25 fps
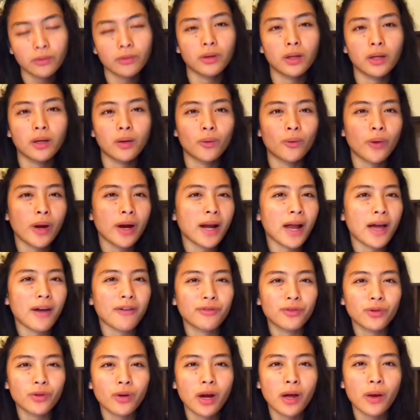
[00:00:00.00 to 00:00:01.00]
right
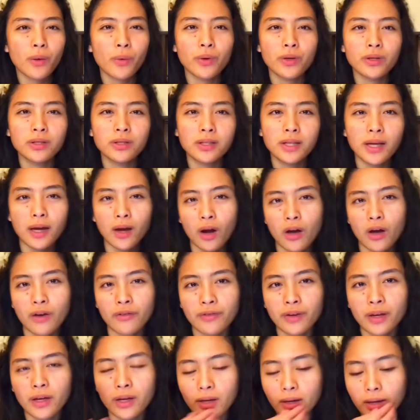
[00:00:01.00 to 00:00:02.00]
after I would get off
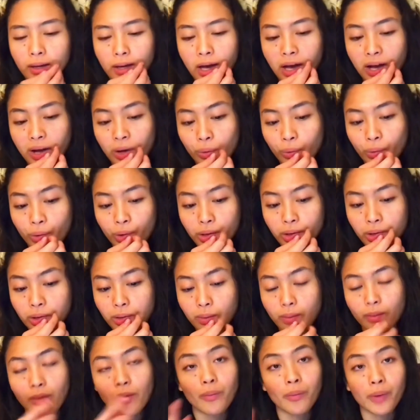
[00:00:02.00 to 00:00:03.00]
it, I would
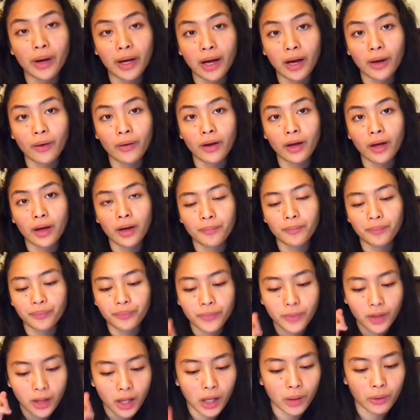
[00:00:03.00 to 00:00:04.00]
break out again.
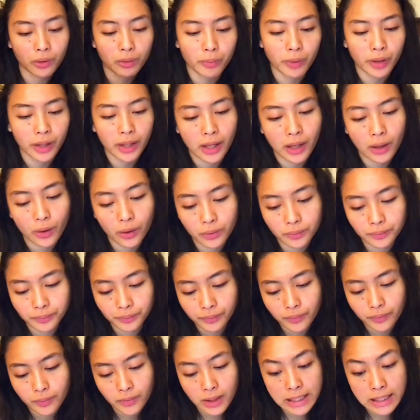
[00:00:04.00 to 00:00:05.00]
I would break out
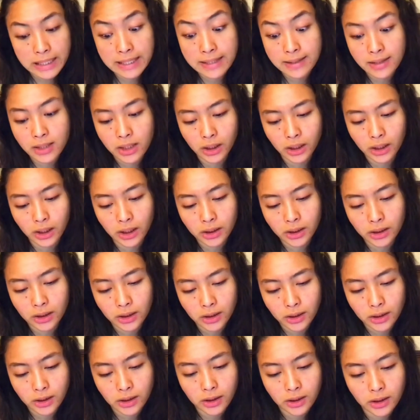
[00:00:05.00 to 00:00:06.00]
easily.
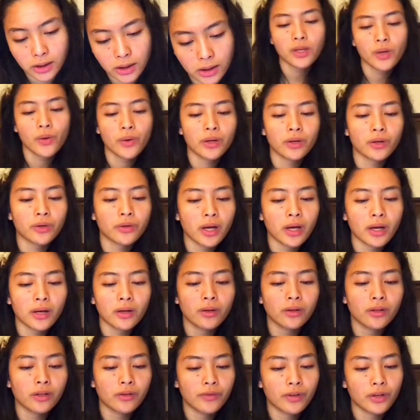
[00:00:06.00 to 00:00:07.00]
So in Organic
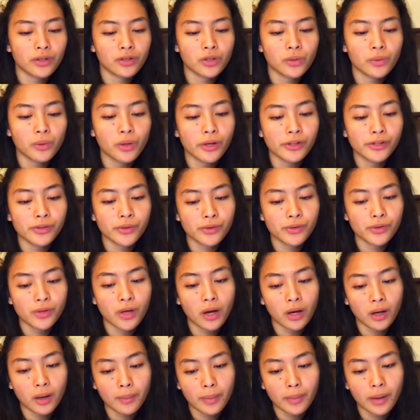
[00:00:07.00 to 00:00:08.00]
Olivia, she would also
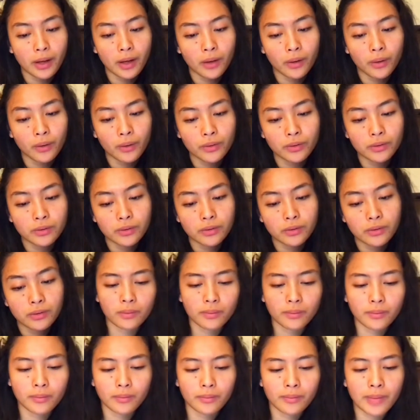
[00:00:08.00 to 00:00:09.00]
talk about
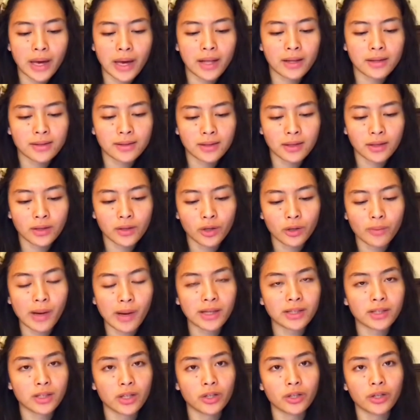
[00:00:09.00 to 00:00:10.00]
balancing your
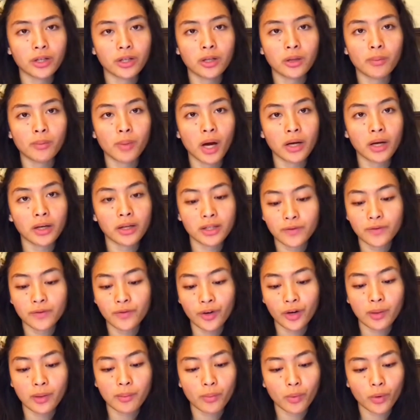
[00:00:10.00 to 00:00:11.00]
bacteria in your body is
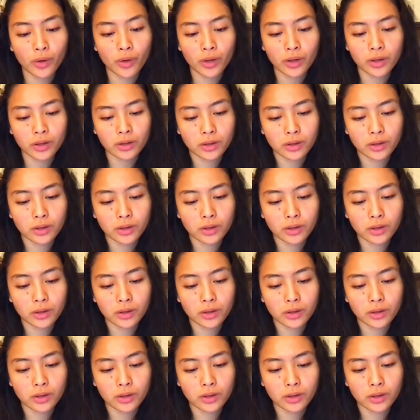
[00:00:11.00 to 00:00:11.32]
very important.